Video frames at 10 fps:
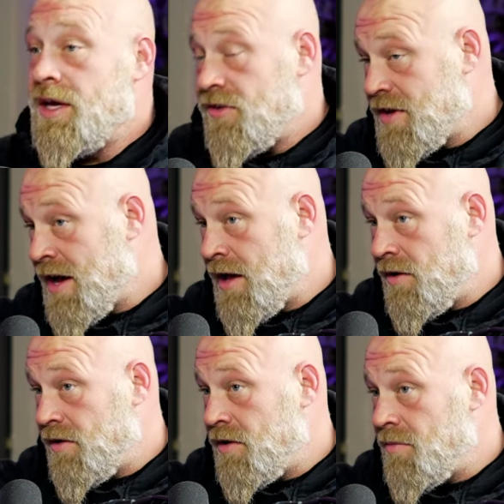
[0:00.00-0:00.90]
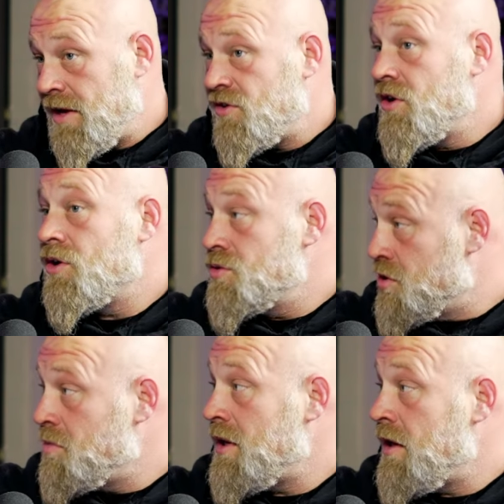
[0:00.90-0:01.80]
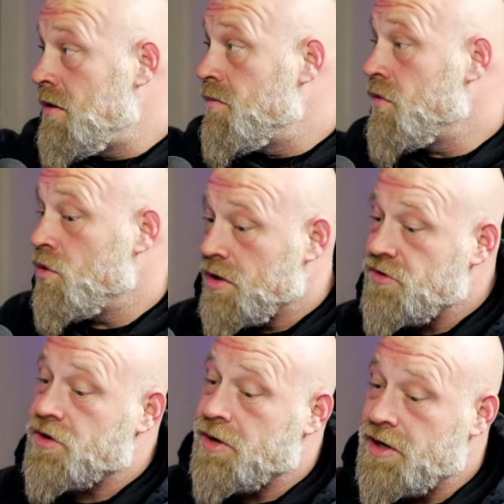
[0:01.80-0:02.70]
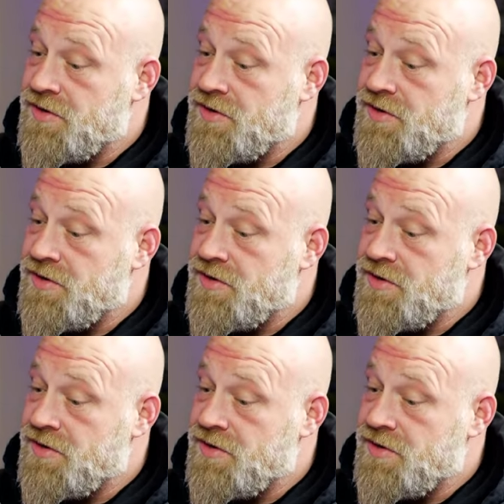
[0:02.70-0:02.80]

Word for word: He's got an amazing coach in Pete who lays a great